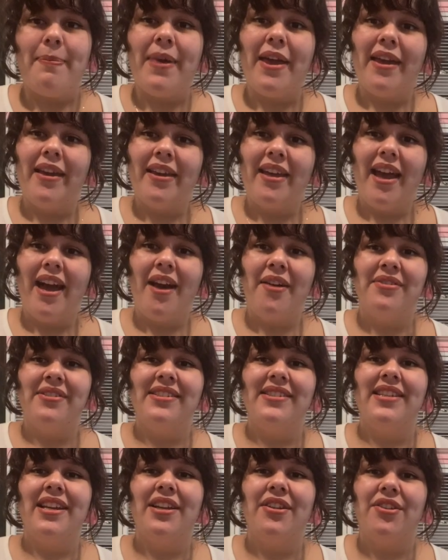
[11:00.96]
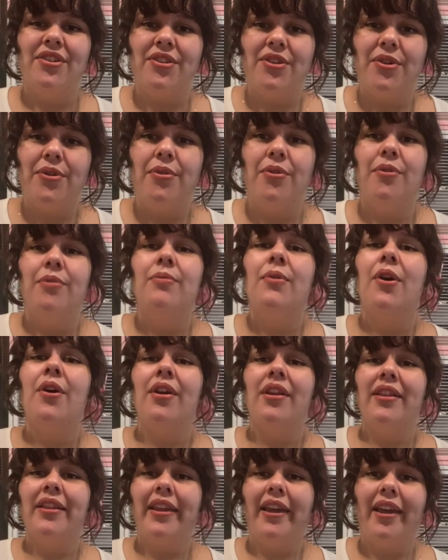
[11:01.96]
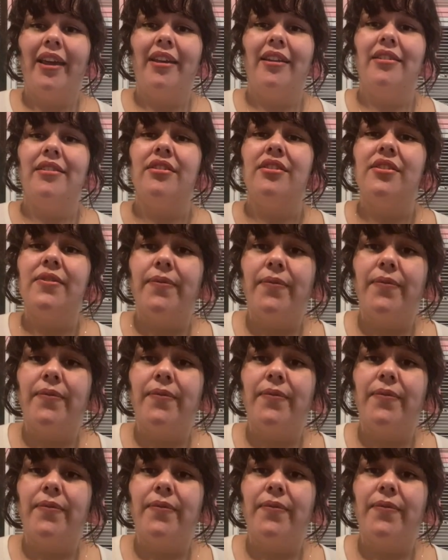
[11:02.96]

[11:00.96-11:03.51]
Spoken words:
big house in New Orleans,